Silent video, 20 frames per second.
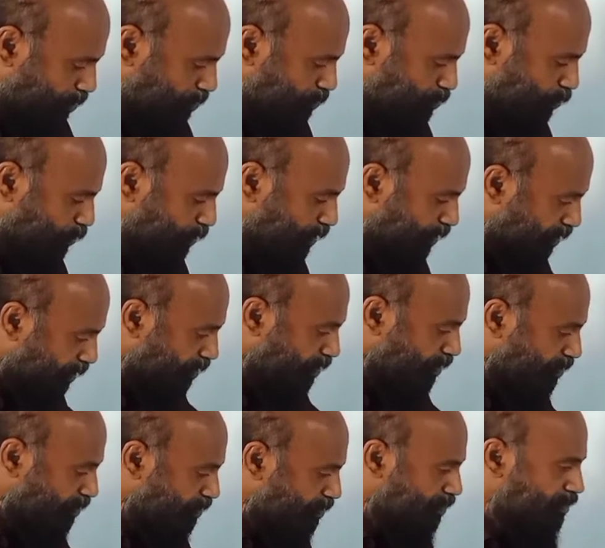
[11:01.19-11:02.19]
So
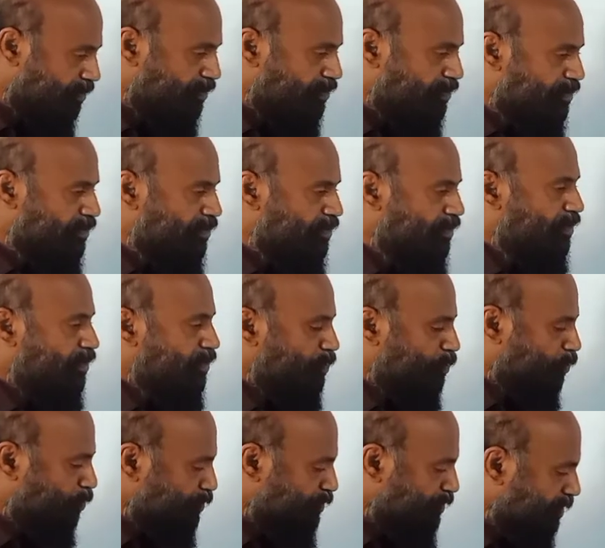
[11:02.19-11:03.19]
here
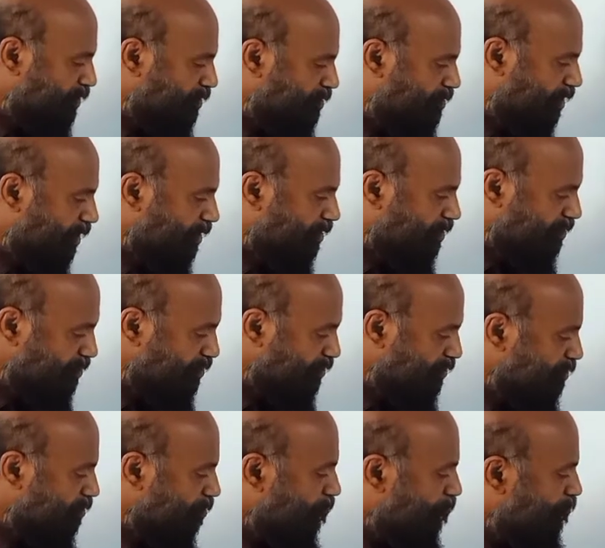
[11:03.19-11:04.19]
question tag
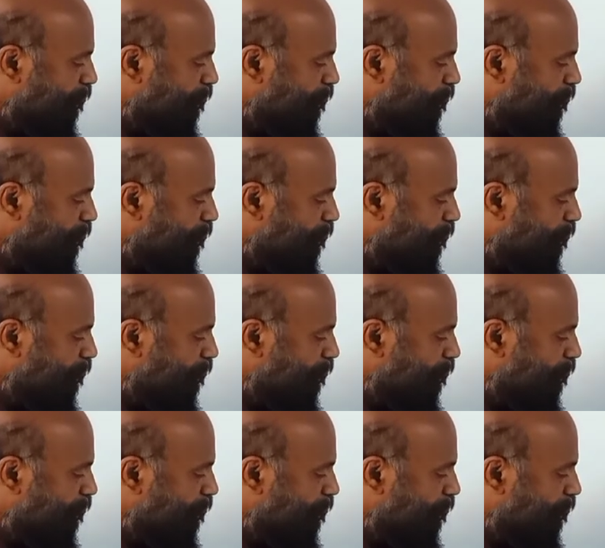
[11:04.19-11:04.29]
is